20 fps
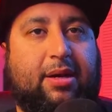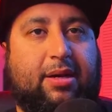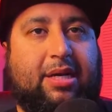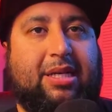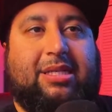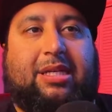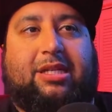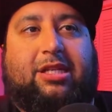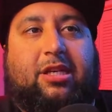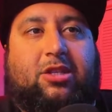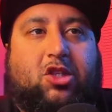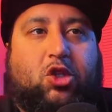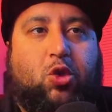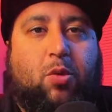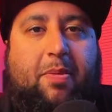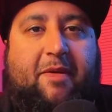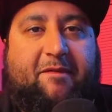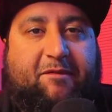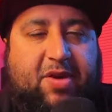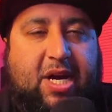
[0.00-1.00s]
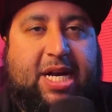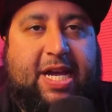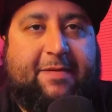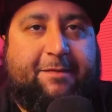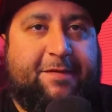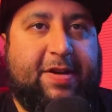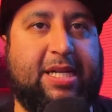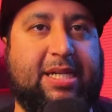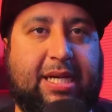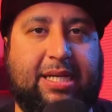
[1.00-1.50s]
Because it's a stupid
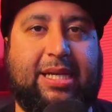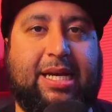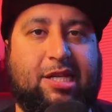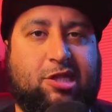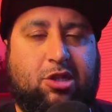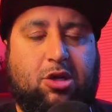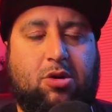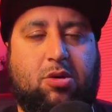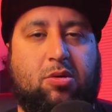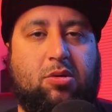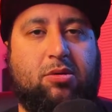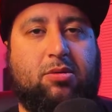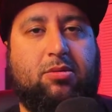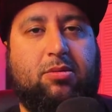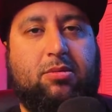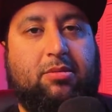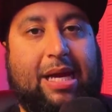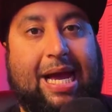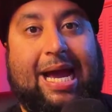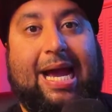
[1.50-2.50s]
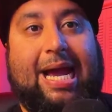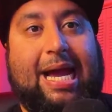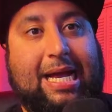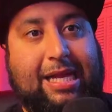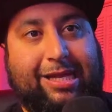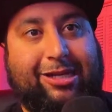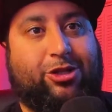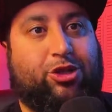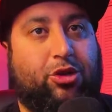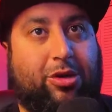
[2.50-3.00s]
fucking thing that they do. A,
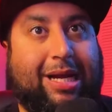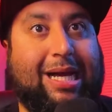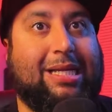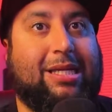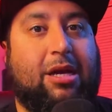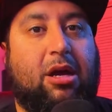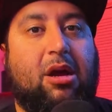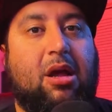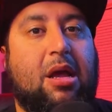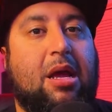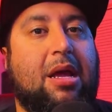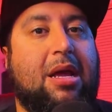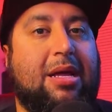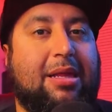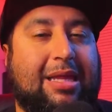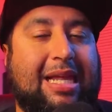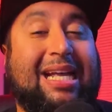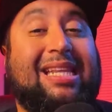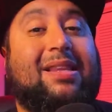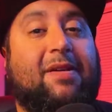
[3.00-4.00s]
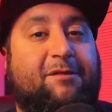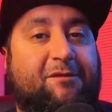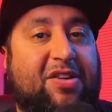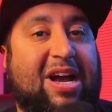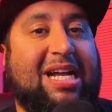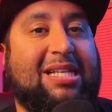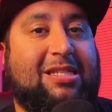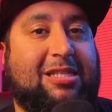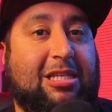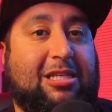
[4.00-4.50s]
they should let the
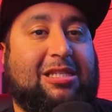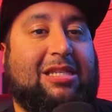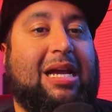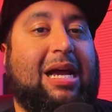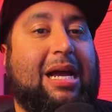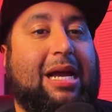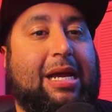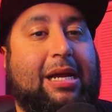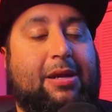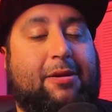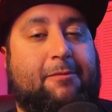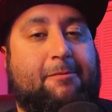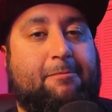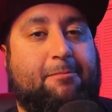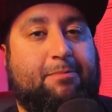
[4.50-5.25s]
fans decide.